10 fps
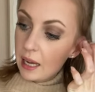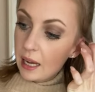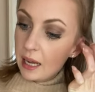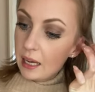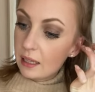
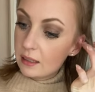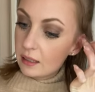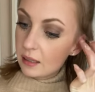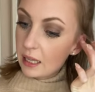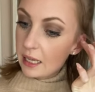
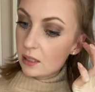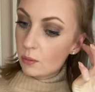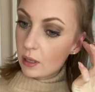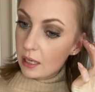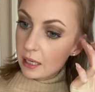and that's
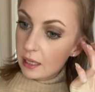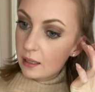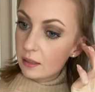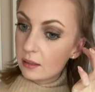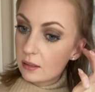
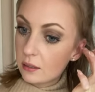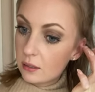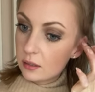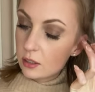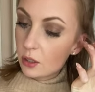why
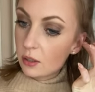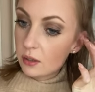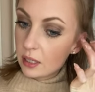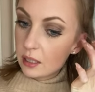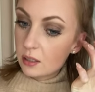certain
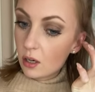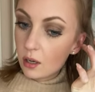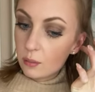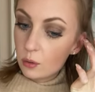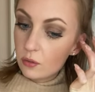things
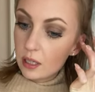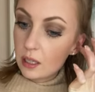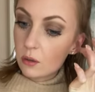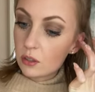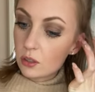aren't
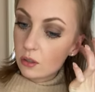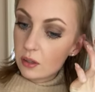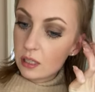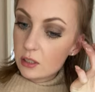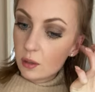moving or certain
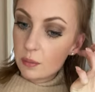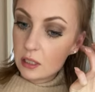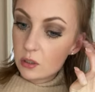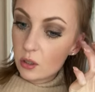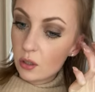things aren't
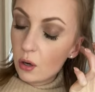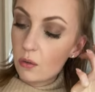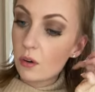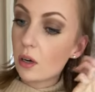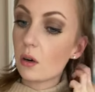being turned
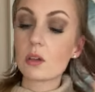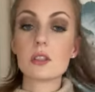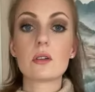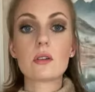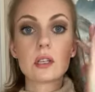over or
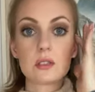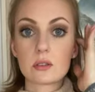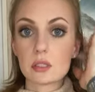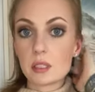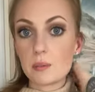certain things are
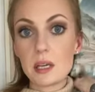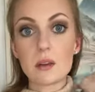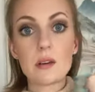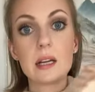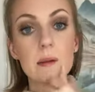
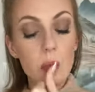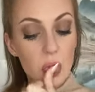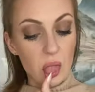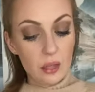disappearing